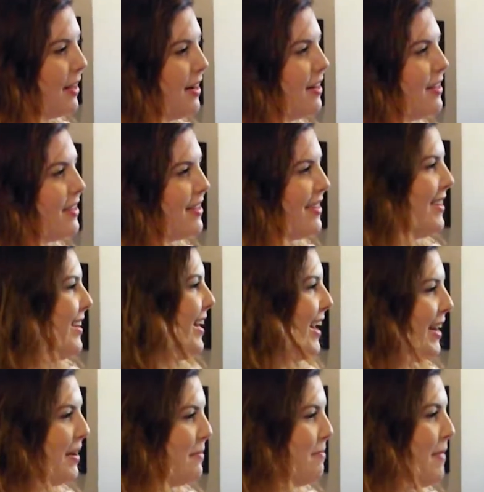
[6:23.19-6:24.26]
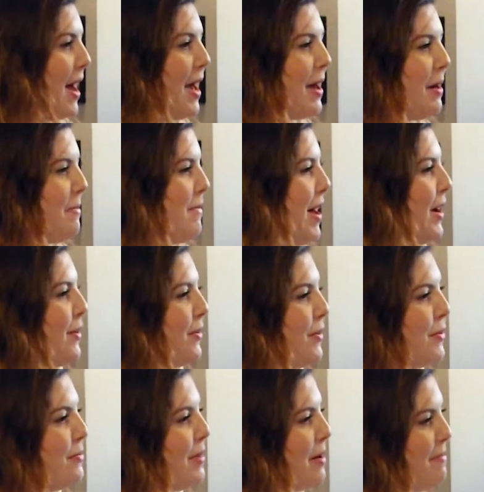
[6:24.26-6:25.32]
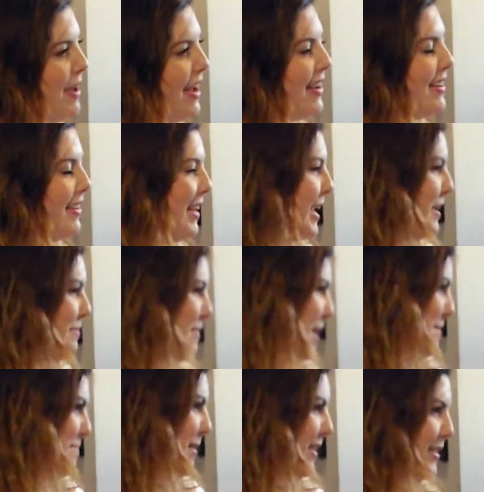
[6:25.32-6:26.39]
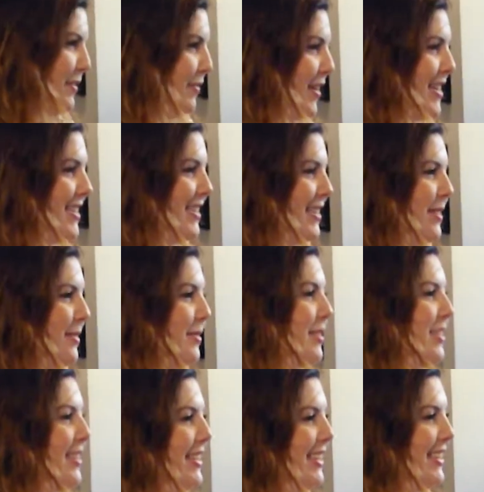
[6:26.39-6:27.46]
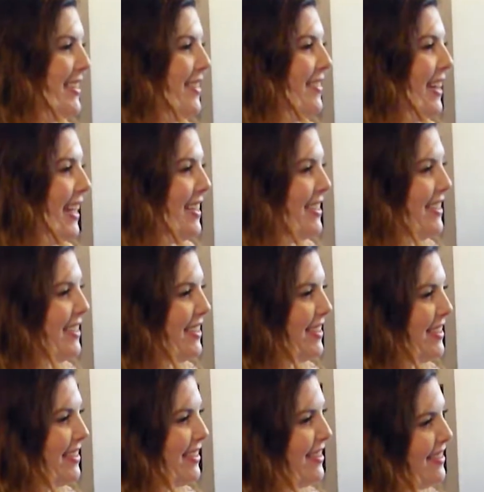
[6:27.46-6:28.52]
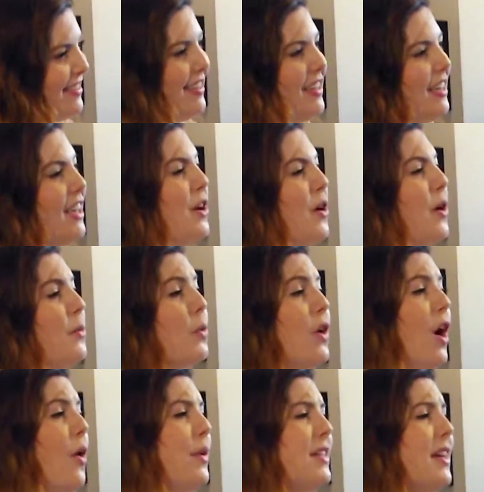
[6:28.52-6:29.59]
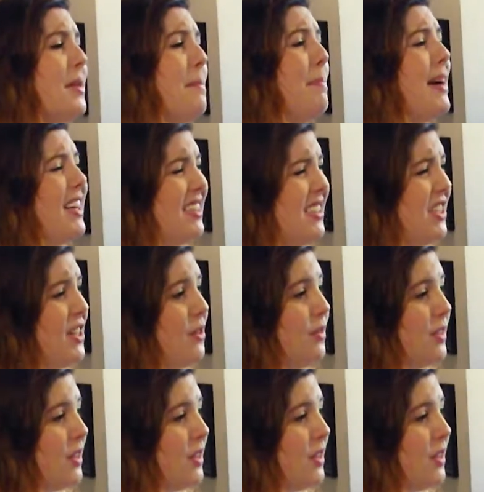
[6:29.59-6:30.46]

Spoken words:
There's like my crew, my band are like my best friends in the world. And so we get to just, and we're always on the bus too.